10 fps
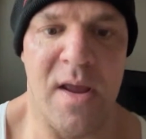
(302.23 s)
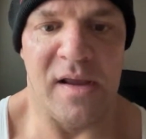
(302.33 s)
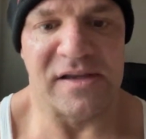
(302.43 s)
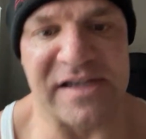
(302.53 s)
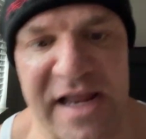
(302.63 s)

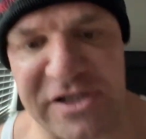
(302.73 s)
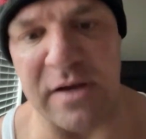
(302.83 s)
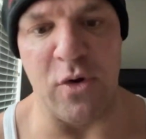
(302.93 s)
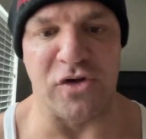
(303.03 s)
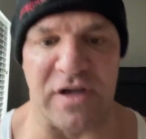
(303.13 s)
CNC
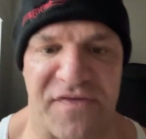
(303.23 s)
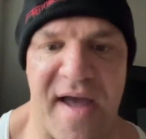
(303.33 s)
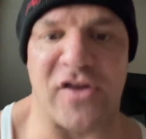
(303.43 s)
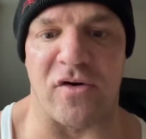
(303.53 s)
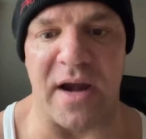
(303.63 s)
Music
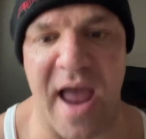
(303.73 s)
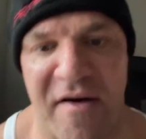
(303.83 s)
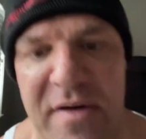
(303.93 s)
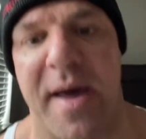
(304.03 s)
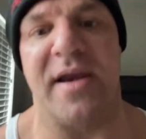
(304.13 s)
Factory,
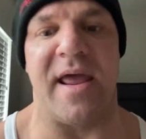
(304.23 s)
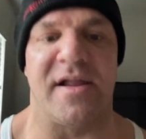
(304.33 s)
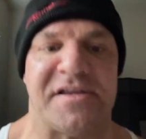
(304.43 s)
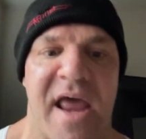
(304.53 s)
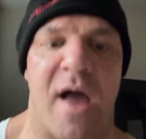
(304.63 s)
Everybody
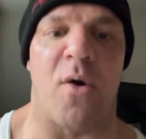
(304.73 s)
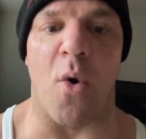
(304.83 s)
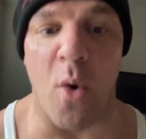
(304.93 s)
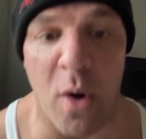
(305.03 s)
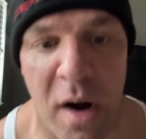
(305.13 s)
Dance Now,
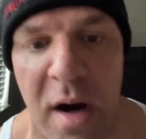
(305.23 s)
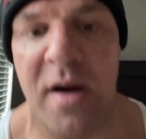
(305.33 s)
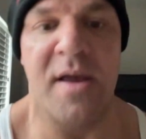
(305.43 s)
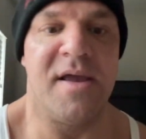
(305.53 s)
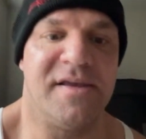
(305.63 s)
or
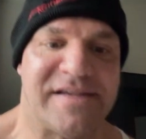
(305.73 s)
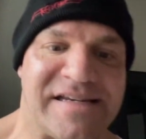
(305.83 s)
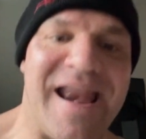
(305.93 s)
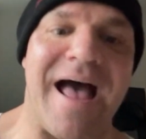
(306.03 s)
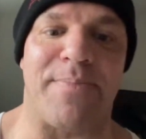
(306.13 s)

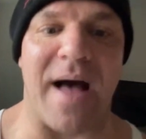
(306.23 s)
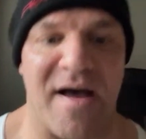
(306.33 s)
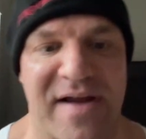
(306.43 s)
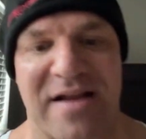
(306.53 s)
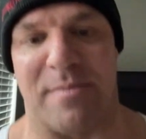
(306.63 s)
Snap,
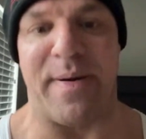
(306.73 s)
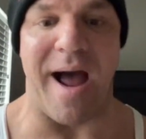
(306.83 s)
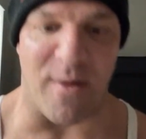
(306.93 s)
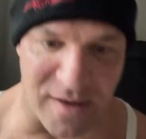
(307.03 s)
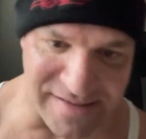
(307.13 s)
I've Got the
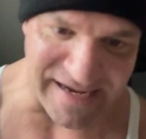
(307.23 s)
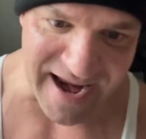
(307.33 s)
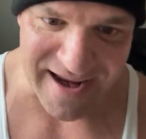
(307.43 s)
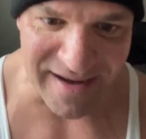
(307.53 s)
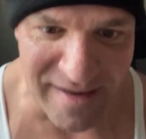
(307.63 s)
Power.
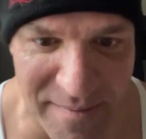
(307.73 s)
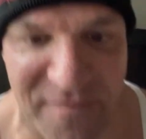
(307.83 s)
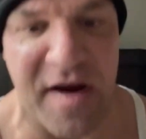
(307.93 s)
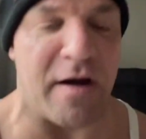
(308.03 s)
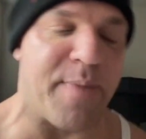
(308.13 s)
Damn,
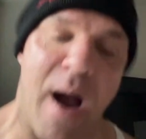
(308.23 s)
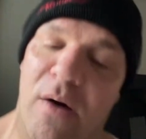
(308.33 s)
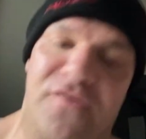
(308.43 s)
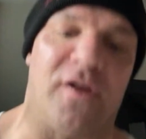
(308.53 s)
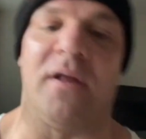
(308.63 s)
very
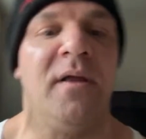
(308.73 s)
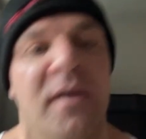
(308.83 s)
powerful